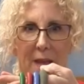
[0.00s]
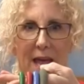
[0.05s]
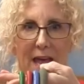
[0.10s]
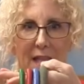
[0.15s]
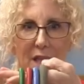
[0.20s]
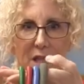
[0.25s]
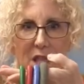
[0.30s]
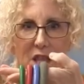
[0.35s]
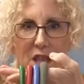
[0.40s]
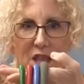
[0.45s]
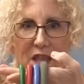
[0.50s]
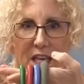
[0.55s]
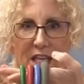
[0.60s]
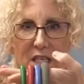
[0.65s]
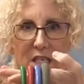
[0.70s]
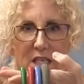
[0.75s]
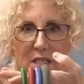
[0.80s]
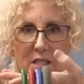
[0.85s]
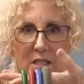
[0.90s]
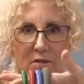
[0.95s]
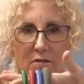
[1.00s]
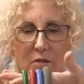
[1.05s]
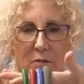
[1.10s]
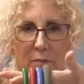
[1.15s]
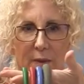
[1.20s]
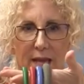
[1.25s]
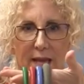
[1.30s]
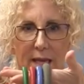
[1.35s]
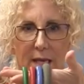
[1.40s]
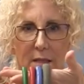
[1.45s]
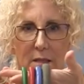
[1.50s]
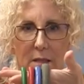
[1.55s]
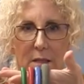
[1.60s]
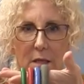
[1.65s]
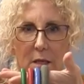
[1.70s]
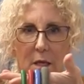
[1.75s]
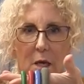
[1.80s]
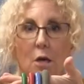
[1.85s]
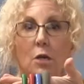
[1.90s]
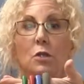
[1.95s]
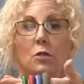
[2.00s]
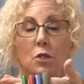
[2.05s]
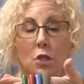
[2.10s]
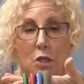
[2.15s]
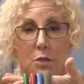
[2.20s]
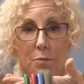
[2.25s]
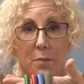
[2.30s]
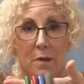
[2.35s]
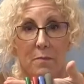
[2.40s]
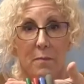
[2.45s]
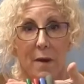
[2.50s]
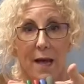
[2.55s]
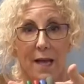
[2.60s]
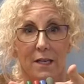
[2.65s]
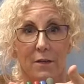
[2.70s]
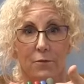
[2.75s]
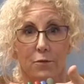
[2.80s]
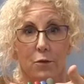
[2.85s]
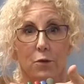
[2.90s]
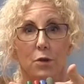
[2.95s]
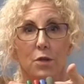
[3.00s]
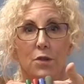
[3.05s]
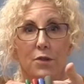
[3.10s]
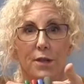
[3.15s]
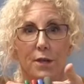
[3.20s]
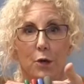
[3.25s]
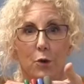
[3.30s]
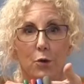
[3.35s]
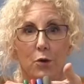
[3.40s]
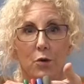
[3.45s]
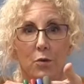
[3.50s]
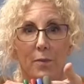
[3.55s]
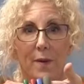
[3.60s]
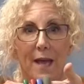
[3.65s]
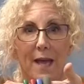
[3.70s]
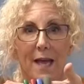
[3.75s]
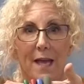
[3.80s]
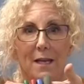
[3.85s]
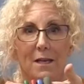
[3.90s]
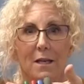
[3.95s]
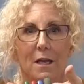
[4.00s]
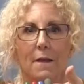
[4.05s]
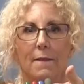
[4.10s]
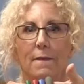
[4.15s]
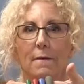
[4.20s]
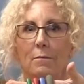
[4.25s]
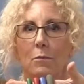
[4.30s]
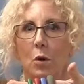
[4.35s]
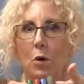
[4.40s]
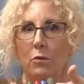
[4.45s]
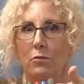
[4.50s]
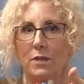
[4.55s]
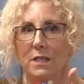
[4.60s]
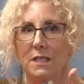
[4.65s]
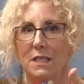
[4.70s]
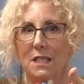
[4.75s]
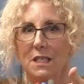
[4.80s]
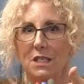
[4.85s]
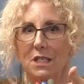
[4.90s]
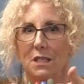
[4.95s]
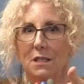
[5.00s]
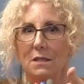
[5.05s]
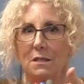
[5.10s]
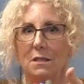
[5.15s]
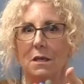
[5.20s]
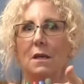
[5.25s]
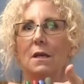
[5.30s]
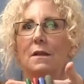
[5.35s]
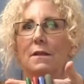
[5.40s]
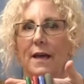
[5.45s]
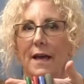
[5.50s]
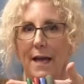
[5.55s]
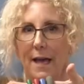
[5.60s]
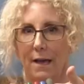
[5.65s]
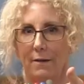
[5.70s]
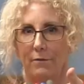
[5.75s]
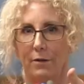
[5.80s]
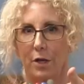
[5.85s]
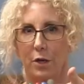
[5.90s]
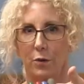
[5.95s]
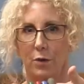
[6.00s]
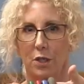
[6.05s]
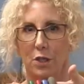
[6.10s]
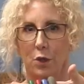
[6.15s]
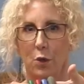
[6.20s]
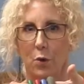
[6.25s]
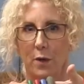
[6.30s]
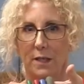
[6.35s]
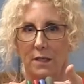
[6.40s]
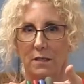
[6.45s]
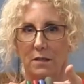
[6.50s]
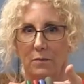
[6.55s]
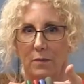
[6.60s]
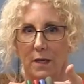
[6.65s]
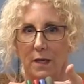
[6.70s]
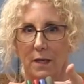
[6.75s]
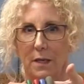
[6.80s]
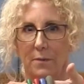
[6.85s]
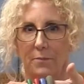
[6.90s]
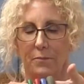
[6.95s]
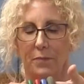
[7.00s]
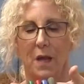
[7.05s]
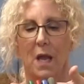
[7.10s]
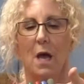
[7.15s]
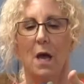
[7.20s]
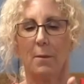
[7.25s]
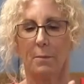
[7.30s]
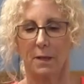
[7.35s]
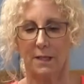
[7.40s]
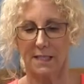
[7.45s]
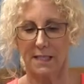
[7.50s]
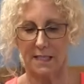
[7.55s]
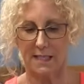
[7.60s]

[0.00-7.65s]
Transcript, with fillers: at the thickness of the band. Just be mindful, the thicker the band, the more resistance, the heavier it's going to be. But